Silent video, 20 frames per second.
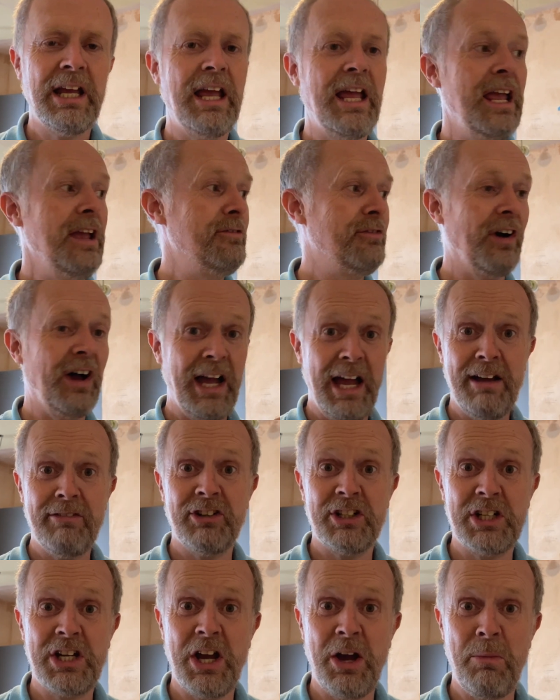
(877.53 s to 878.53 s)
If I
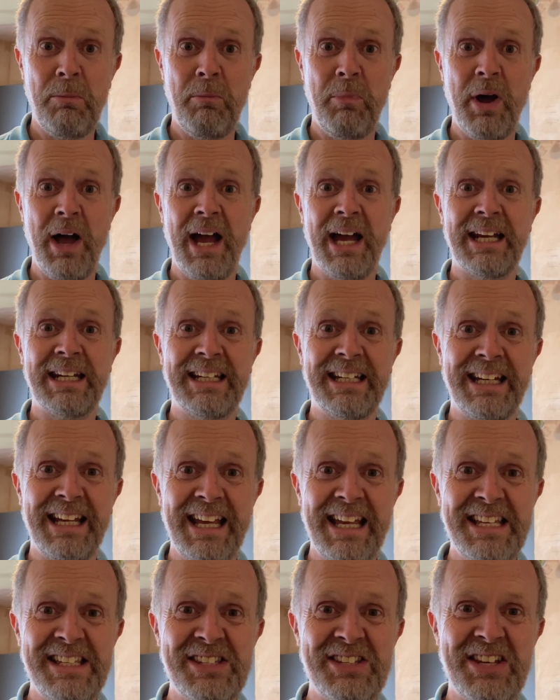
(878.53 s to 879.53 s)
haven't come back
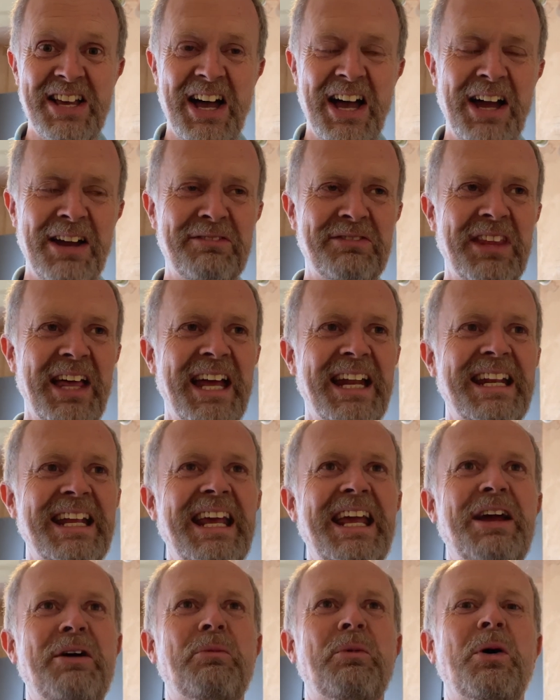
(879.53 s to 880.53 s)
in time, then
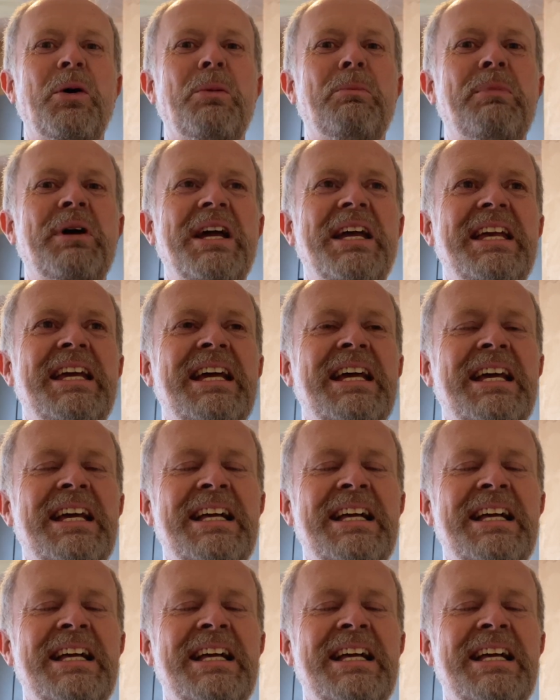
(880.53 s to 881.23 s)
it will be